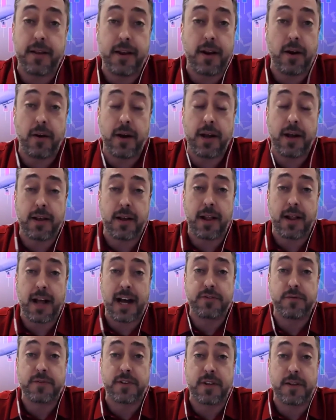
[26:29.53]
you know, in the
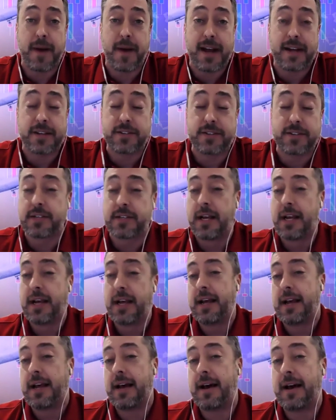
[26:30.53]
classrooms of the masters.
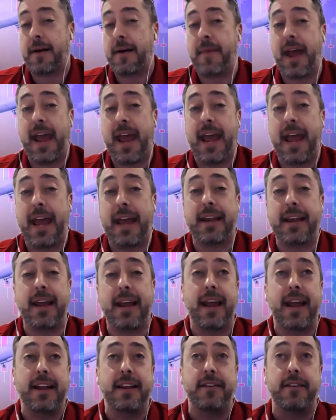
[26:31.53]

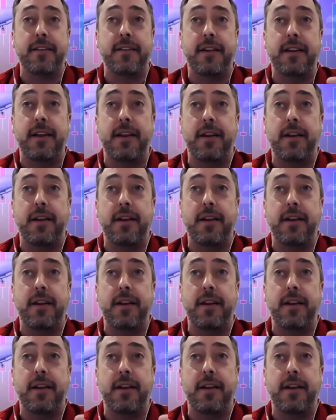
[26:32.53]
And